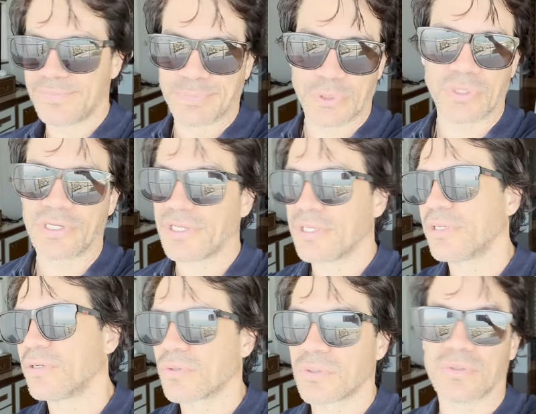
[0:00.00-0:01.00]

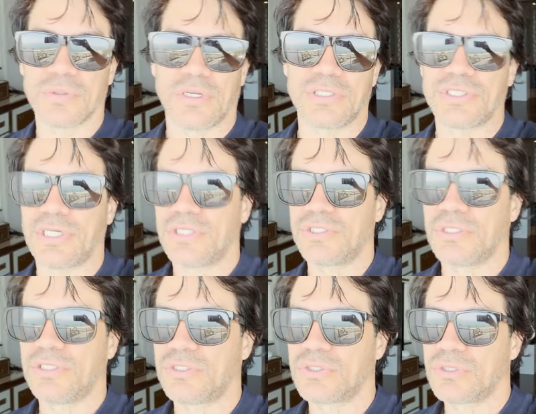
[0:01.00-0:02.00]
Berlin or Los
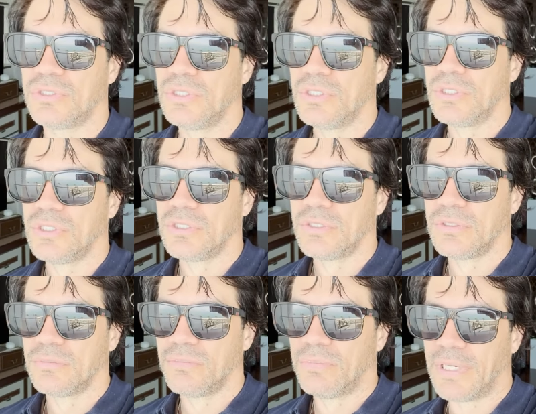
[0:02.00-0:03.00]
Angeles.
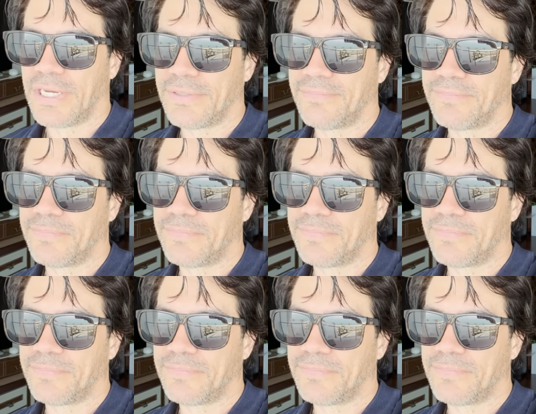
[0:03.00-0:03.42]
But